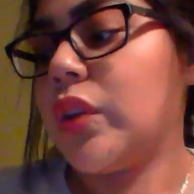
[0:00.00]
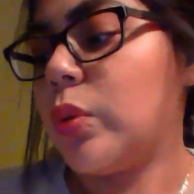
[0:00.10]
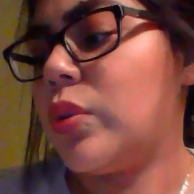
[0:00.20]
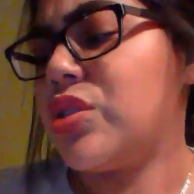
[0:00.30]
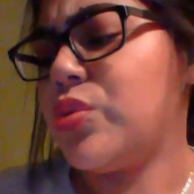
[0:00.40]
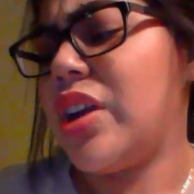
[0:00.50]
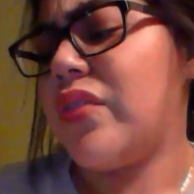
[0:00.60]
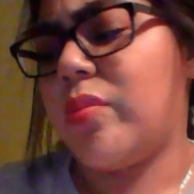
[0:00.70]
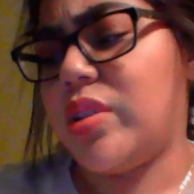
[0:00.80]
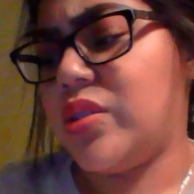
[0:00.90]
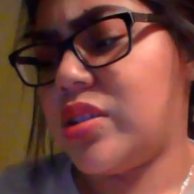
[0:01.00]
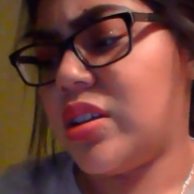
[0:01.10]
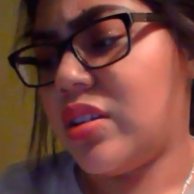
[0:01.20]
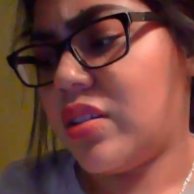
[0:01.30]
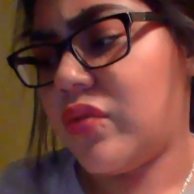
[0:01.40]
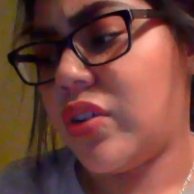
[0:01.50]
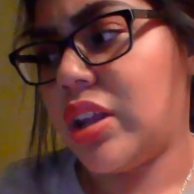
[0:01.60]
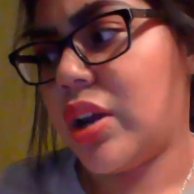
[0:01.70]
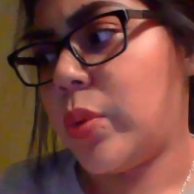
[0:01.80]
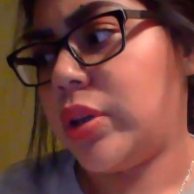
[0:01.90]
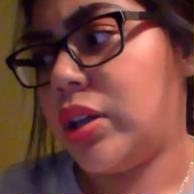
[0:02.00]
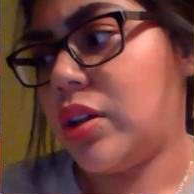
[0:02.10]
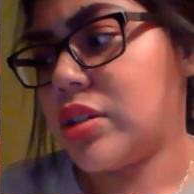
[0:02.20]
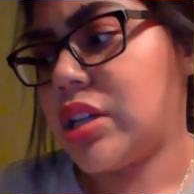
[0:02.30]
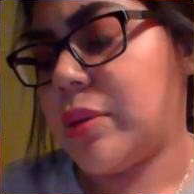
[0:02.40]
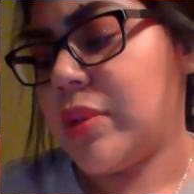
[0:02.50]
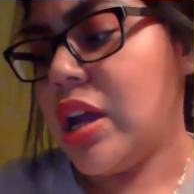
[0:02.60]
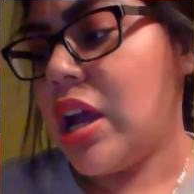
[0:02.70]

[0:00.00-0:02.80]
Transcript: which one have I been using for like a really long time?